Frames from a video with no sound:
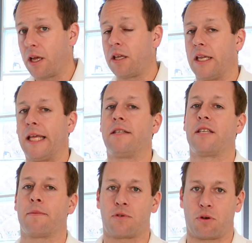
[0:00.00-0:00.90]
you need
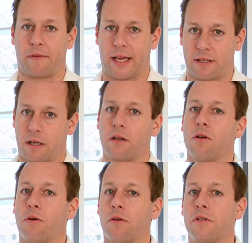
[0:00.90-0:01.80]
some sort of exit
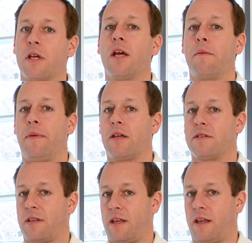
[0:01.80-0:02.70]
clause,
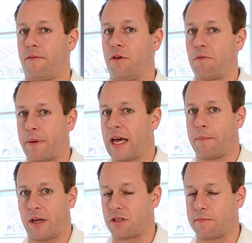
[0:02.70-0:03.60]
because if you've paid a
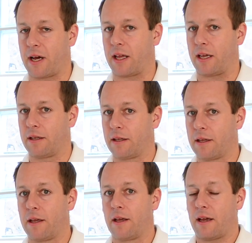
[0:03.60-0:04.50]
bunch of money
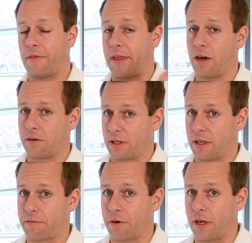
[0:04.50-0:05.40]
and they're not
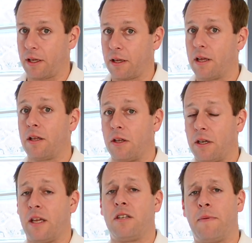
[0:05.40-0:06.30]
delivering, you
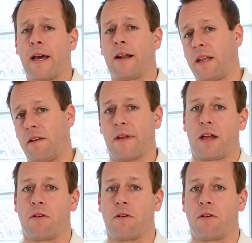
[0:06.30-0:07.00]
need to be able to leave that